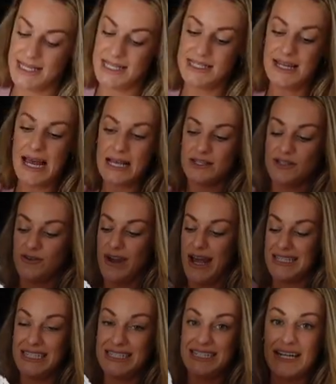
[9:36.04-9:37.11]
so this next
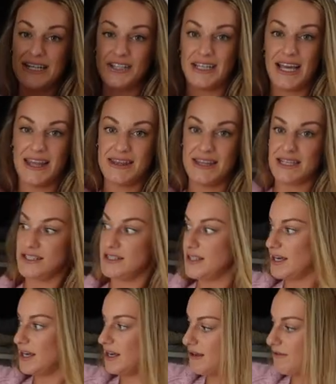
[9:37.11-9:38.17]
dress I did actually get this
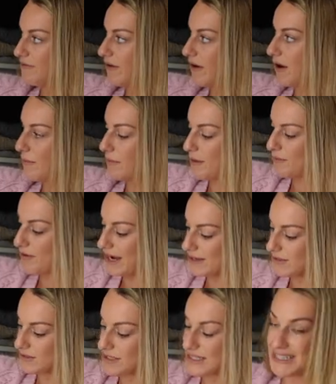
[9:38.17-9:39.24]
year from a brand
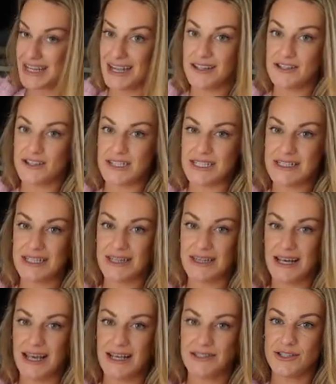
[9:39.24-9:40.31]
called Style Cheat and
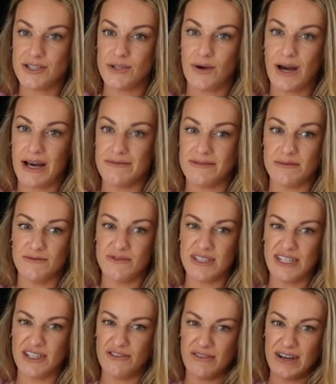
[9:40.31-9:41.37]
they do have some
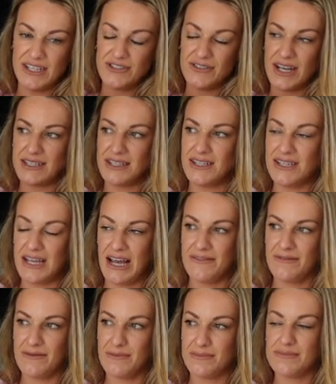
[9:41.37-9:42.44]
really great dresses. I
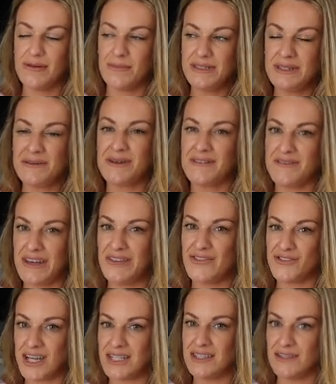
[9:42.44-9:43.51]
have probably some of my favourite
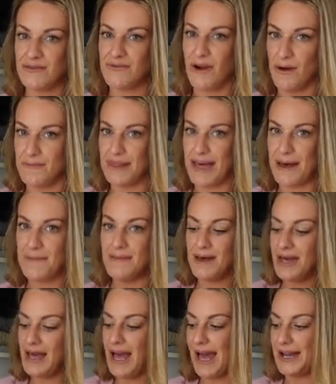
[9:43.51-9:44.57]
dresses are from them
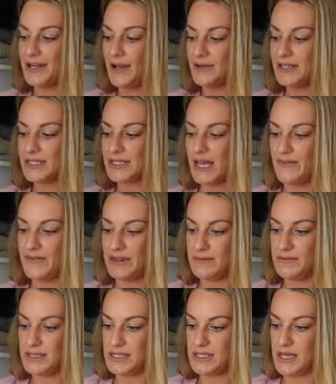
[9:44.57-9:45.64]
and I only discovered them
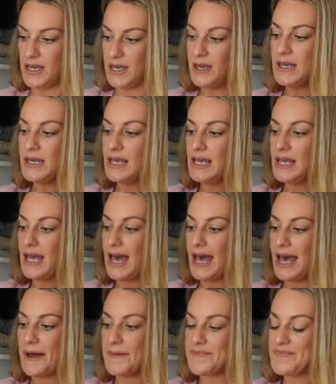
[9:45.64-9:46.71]
this year.
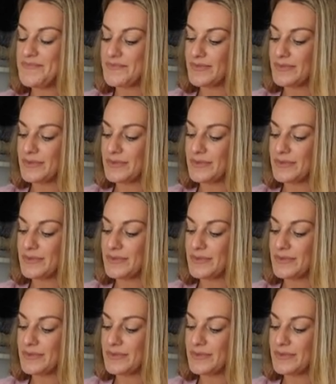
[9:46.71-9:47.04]
Um,